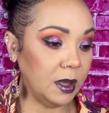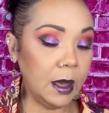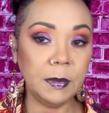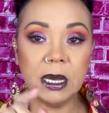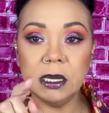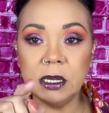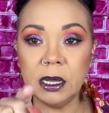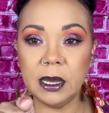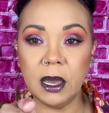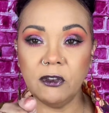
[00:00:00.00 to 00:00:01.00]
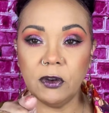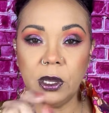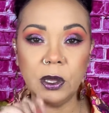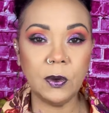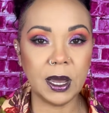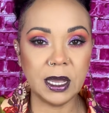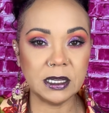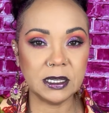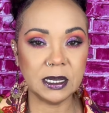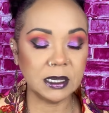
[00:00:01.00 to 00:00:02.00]
because looking at it for you, I kind of
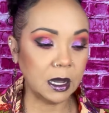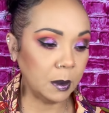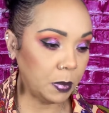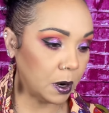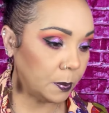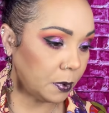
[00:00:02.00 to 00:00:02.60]
see it's kind of purple.